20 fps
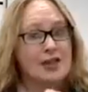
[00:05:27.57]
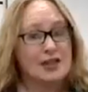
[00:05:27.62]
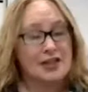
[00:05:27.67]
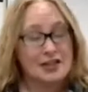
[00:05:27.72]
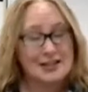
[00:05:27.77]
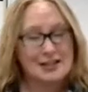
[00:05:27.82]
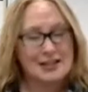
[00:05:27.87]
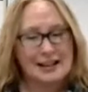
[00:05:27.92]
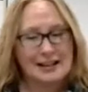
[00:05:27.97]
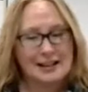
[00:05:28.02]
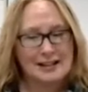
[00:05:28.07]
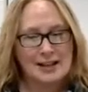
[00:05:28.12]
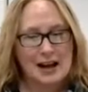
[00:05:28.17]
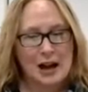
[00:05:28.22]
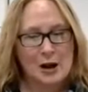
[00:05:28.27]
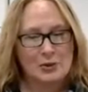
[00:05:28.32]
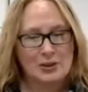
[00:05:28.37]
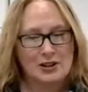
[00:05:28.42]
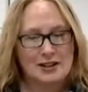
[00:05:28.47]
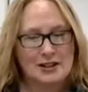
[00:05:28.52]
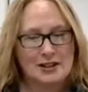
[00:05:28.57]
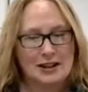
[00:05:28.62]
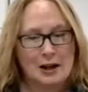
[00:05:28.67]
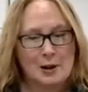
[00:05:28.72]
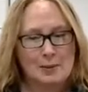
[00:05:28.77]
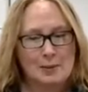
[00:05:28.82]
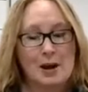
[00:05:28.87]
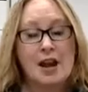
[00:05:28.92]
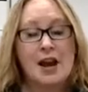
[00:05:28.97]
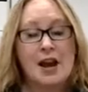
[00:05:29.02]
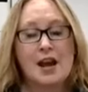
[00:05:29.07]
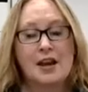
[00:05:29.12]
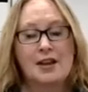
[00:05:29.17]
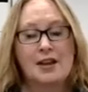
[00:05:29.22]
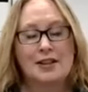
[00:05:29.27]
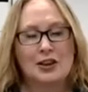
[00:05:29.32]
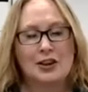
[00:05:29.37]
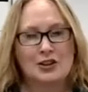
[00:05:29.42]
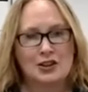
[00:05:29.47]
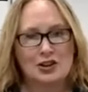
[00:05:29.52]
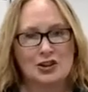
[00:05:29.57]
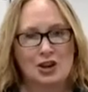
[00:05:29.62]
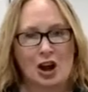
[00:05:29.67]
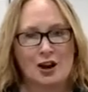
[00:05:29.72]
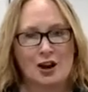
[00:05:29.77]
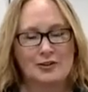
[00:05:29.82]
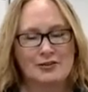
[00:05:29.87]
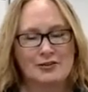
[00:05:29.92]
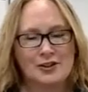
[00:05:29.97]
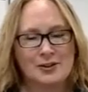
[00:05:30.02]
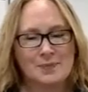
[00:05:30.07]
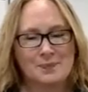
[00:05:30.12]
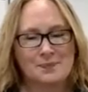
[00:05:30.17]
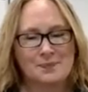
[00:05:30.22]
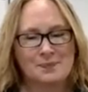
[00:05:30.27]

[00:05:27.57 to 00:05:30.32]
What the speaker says: The second time we sing them, they're soft.